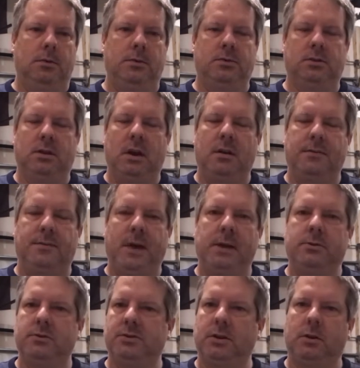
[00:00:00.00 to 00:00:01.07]
There's a lot of
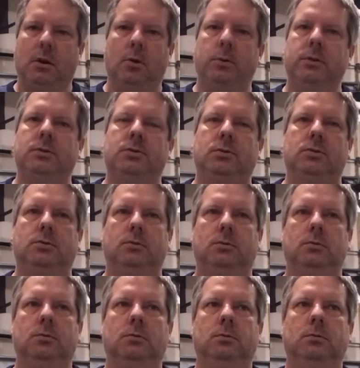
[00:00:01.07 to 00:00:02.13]
factors that go
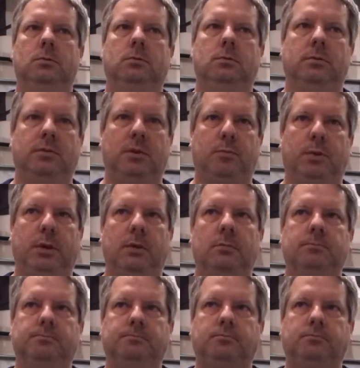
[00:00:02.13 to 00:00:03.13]
into dipping.